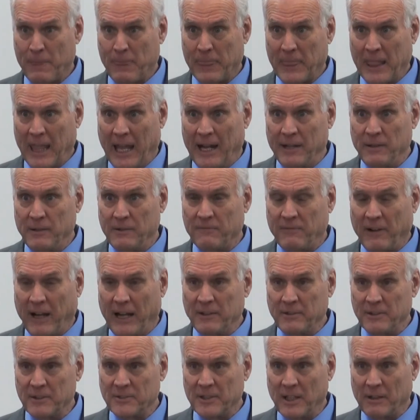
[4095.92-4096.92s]
and you find
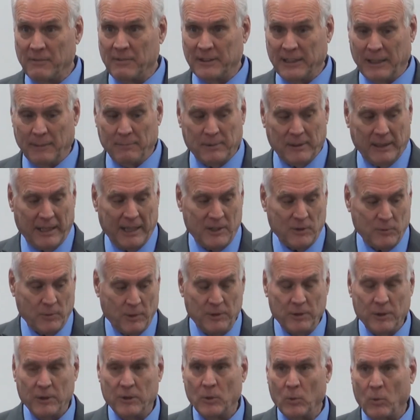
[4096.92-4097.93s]
yourself at that place where
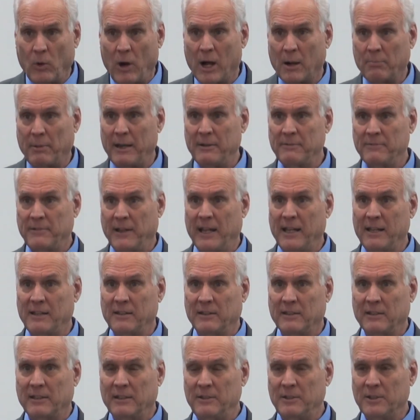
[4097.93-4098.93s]
you can walk by
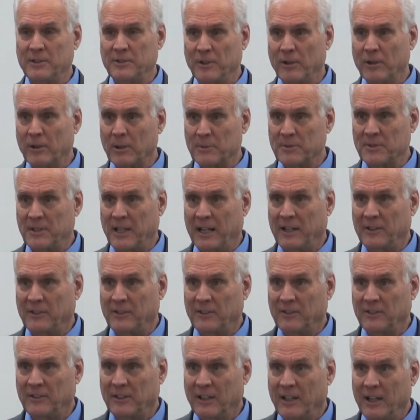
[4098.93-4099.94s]
faith in your
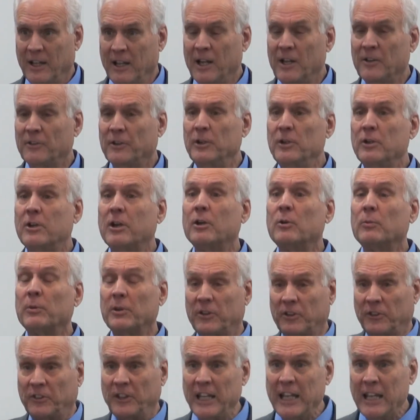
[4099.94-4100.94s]
circumstances. So you can
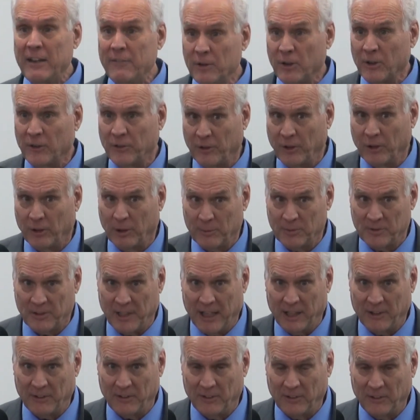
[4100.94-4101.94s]
receive your
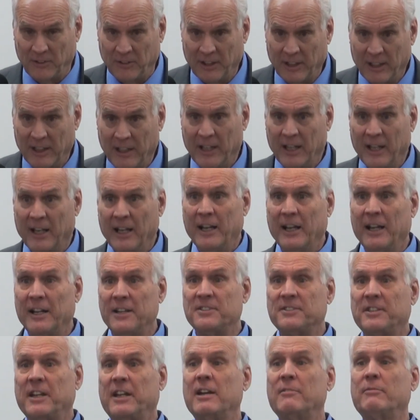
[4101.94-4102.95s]
circumstances
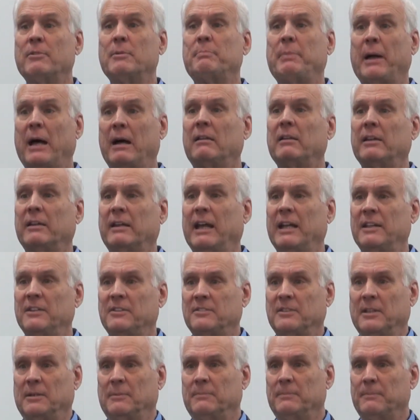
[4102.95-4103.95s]
instead of rebel against
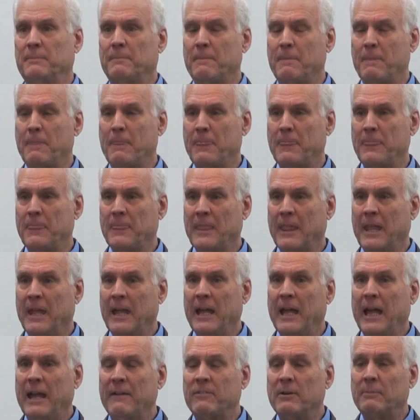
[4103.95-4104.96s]
them.
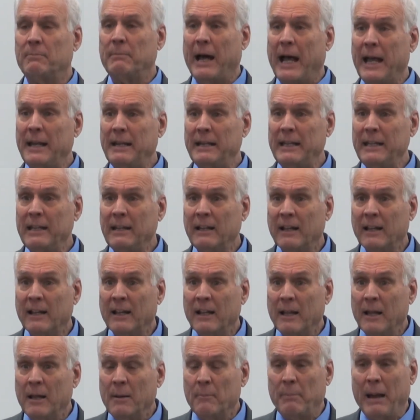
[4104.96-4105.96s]
If a mighty,
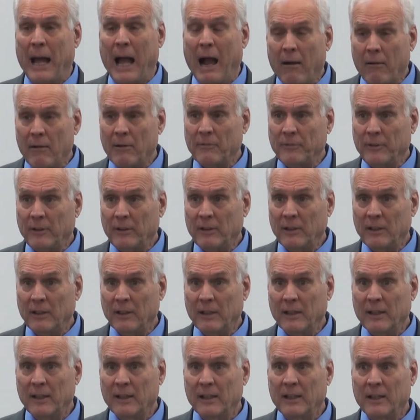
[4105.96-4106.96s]
powerful
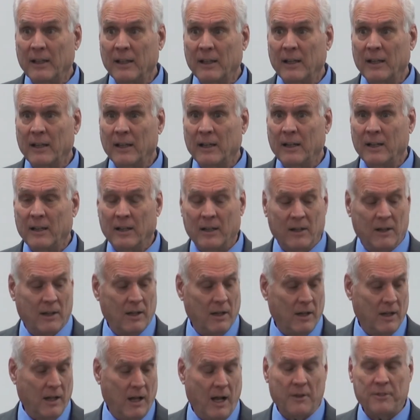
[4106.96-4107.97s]

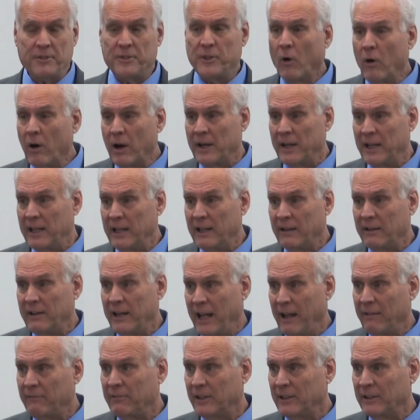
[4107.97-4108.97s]
authority in
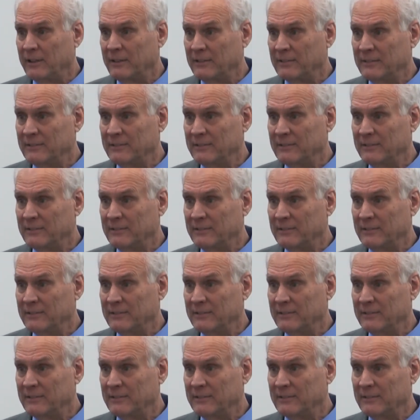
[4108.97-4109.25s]
heaven